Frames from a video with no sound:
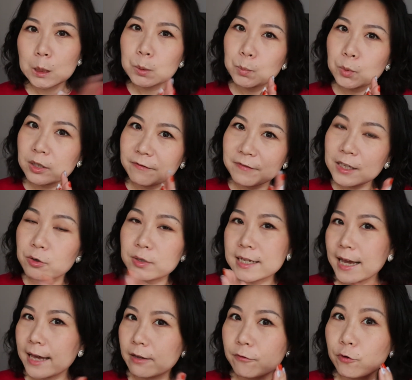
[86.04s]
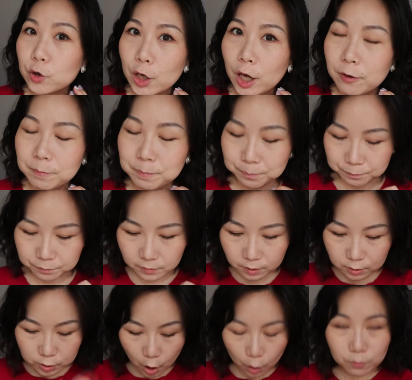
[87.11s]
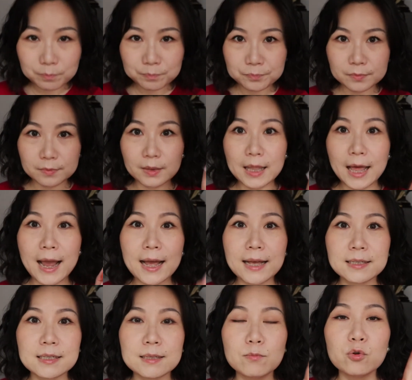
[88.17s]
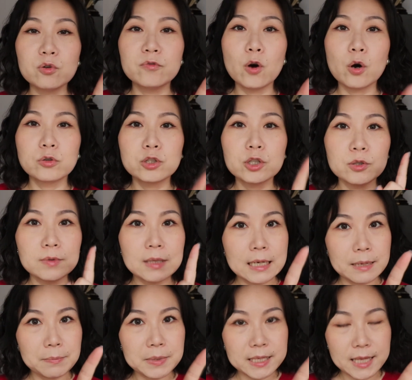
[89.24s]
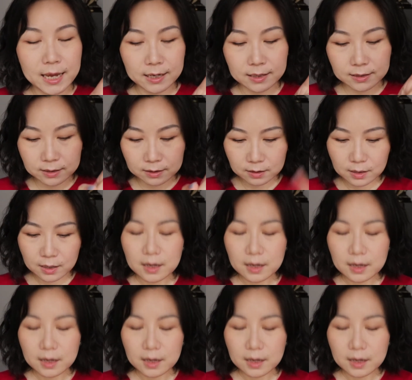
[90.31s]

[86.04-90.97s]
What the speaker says: put the video together for you. So let's move on to the lipstick.